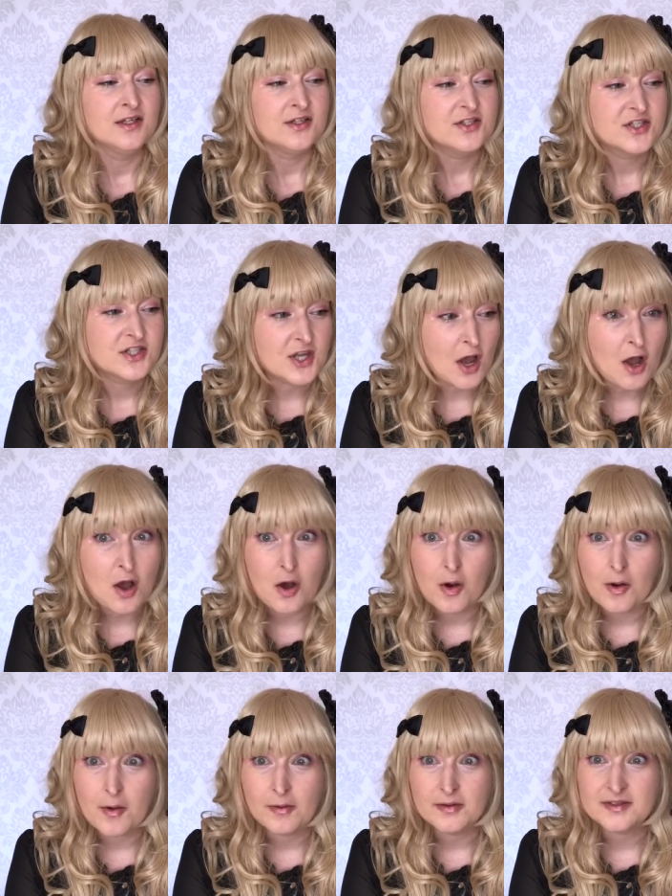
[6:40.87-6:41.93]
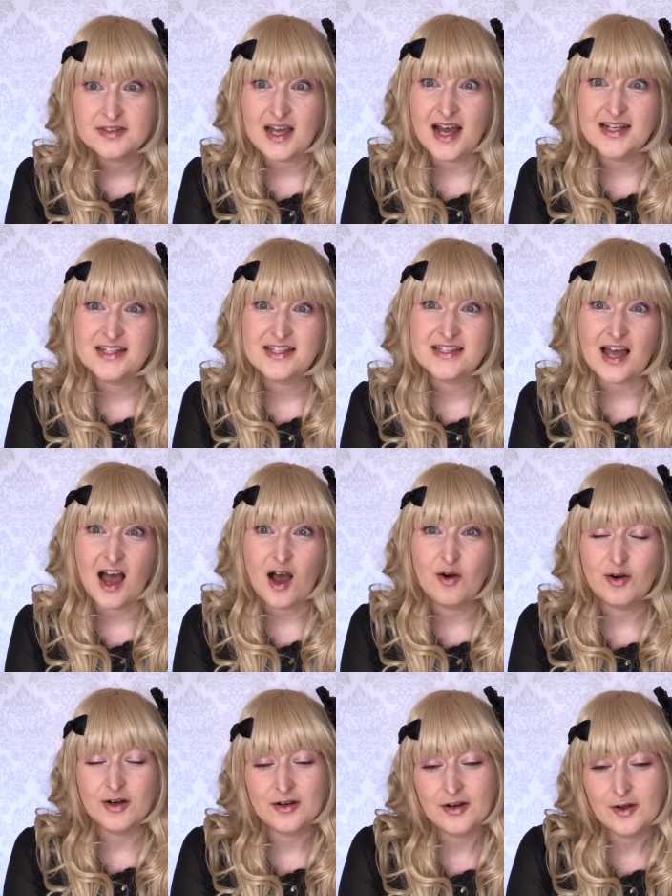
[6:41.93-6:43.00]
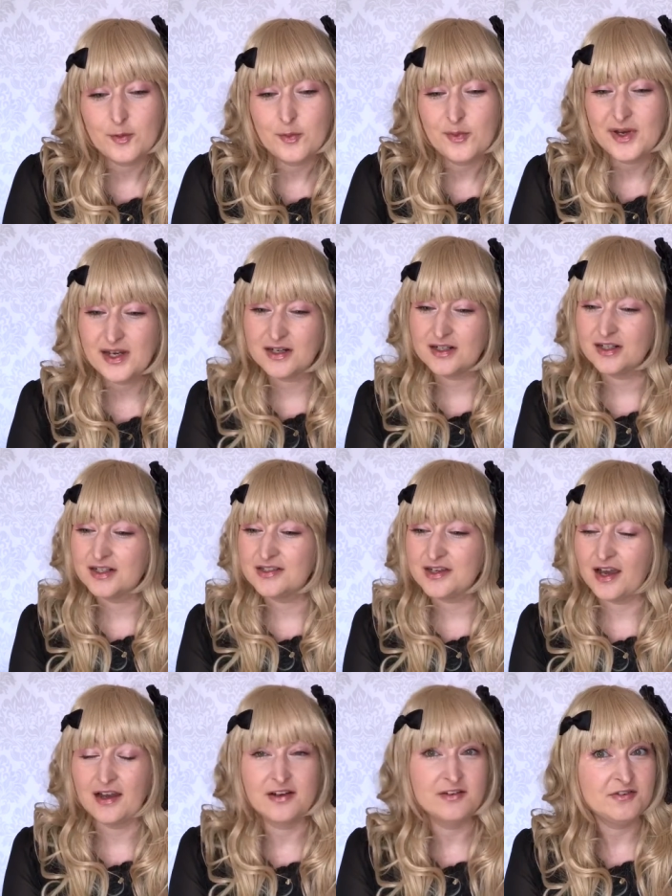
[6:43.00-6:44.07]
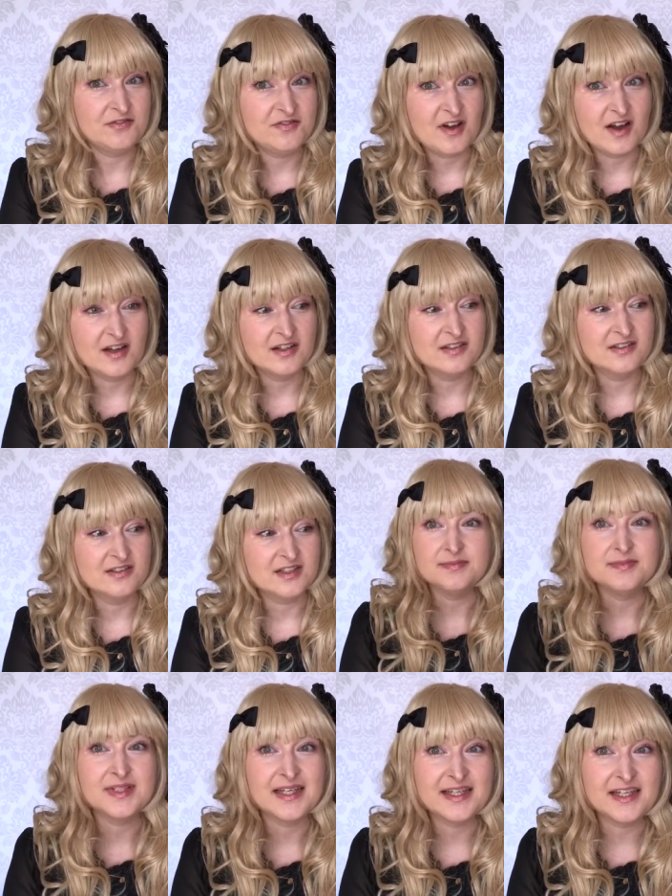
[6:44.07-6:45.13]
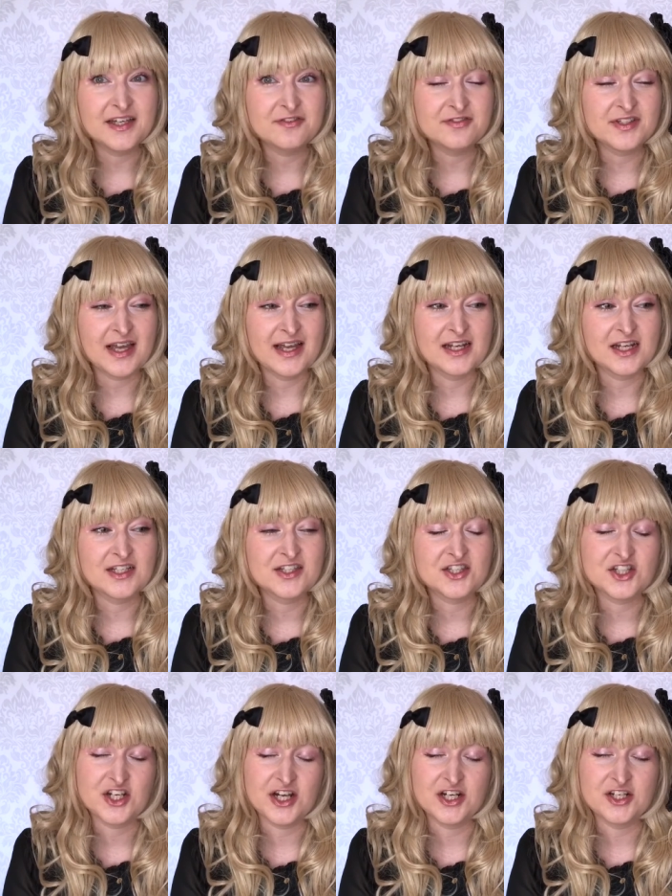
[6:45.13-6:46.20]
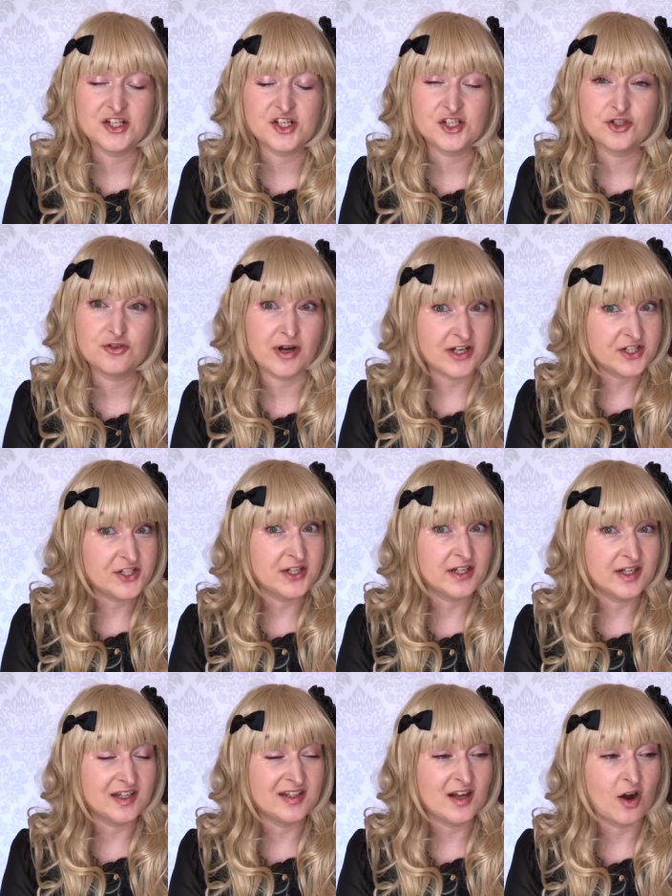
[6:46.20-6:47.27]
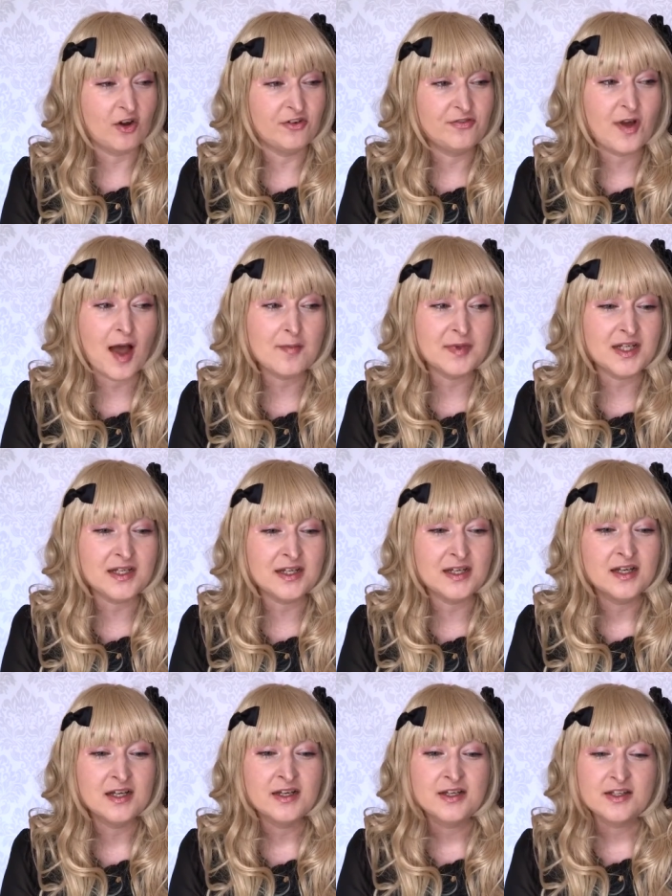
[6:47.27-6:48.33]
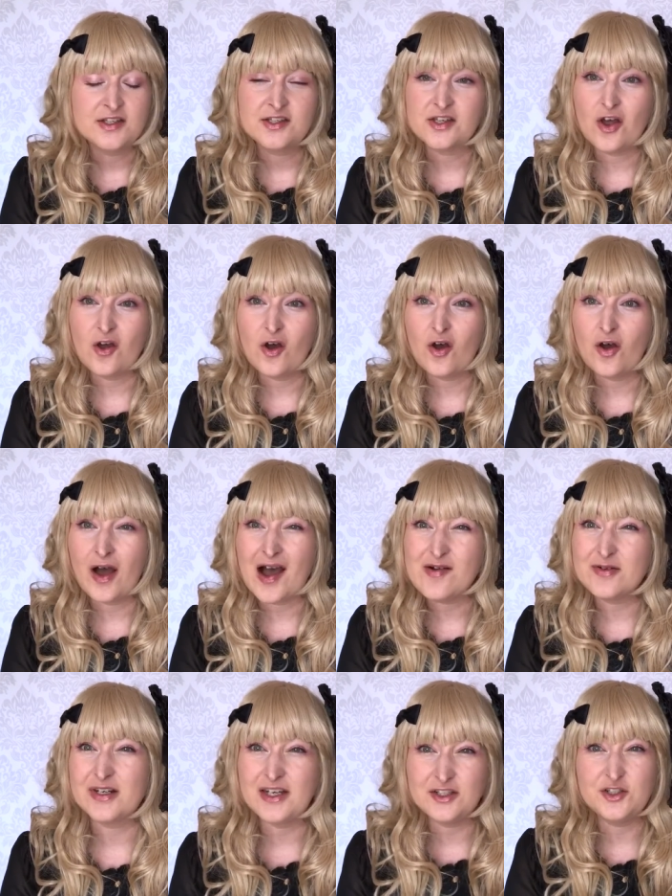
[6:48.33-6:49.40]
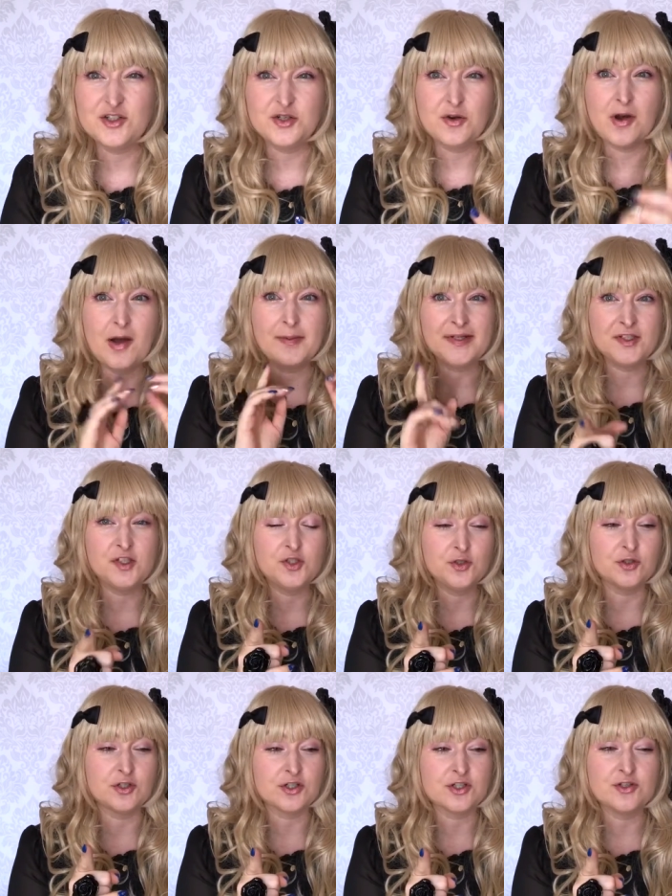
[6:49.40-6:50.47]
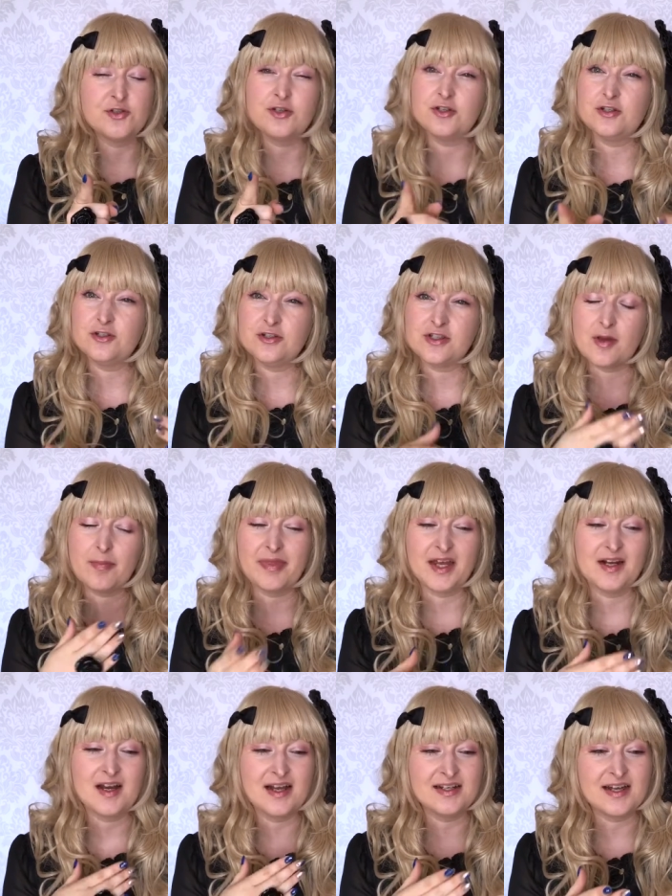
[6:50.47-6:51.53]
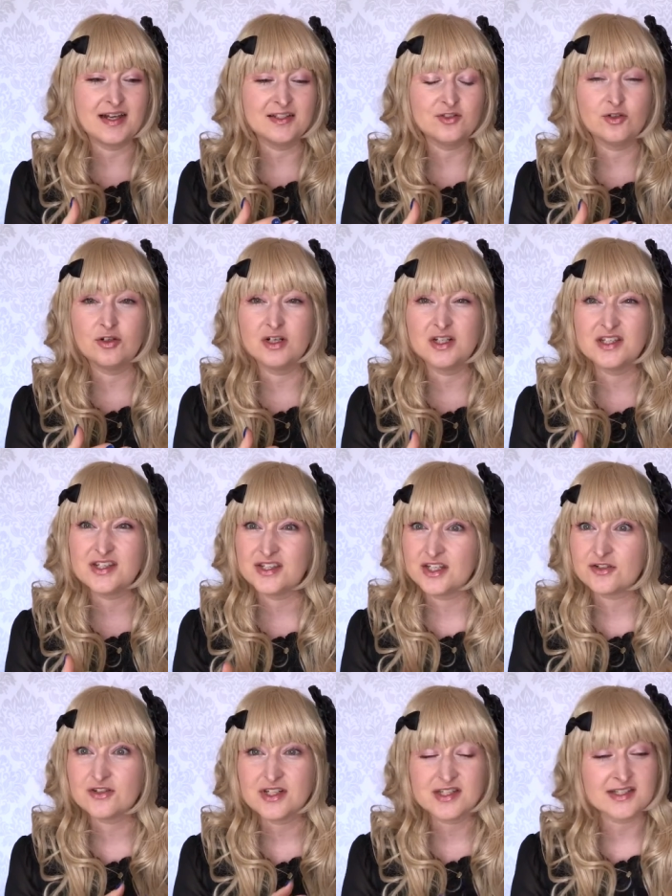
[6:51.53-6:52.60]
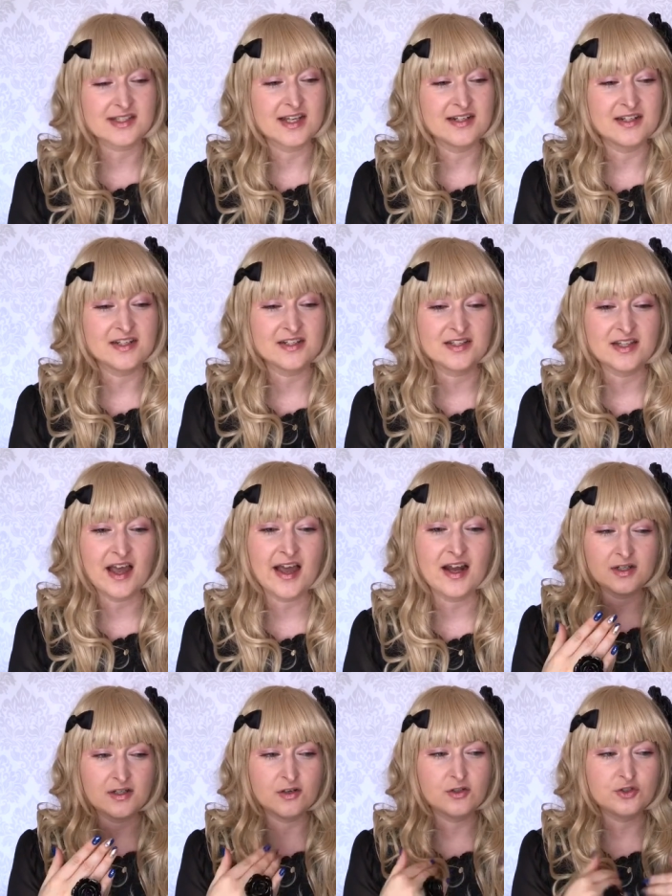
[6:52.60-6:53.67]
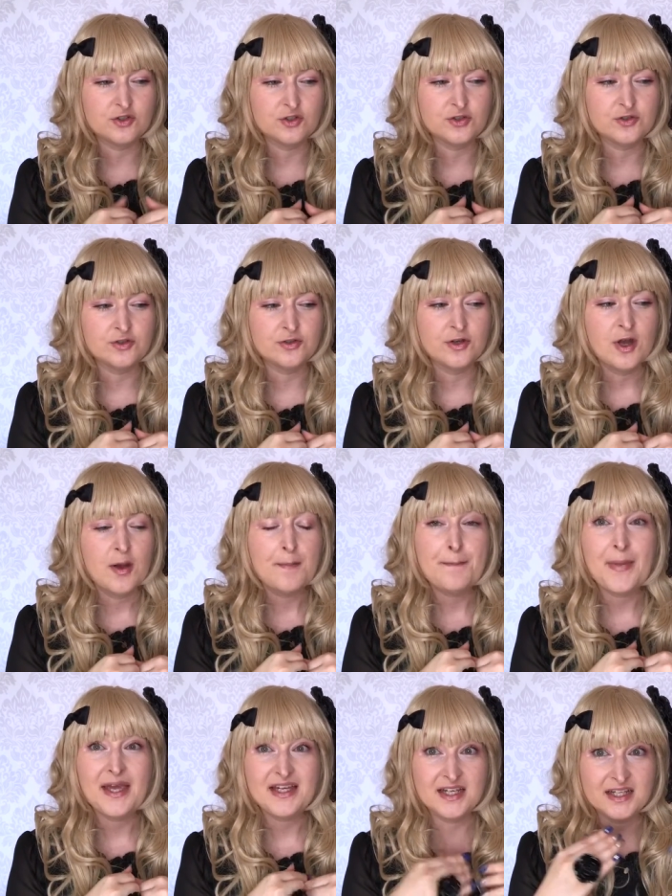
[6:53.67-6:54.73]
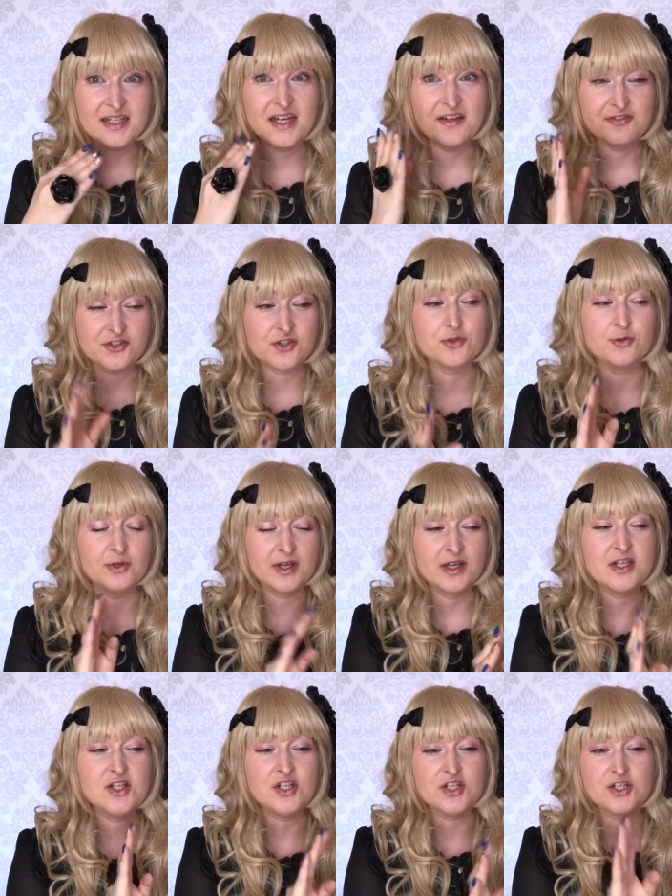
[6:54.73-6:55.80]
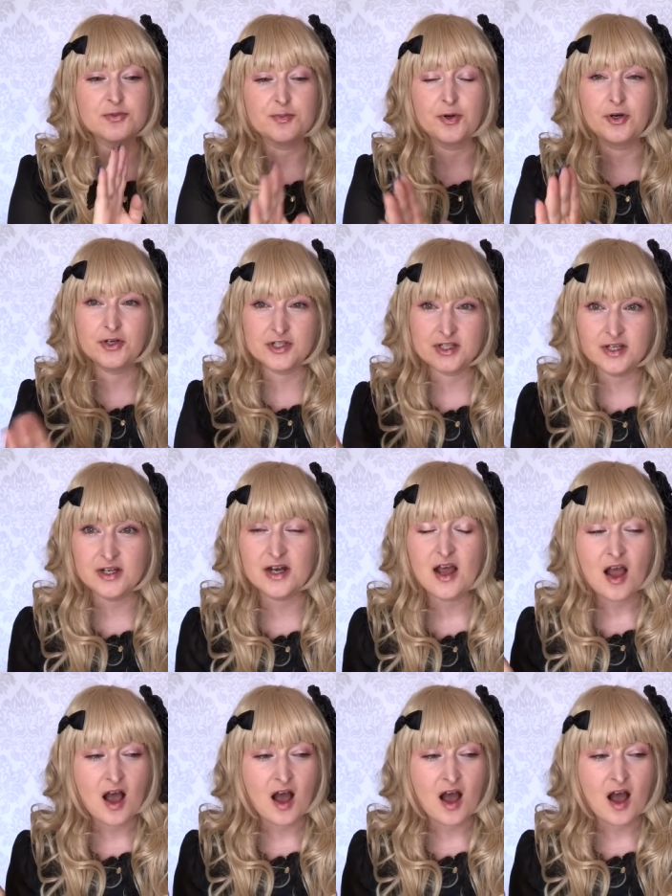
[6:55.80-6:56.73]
So that's our weird and fun gift exchange tradition in our family. So I would like to know about yours. Do you do something like that, or Secret Santa style, or do you make gifts to each person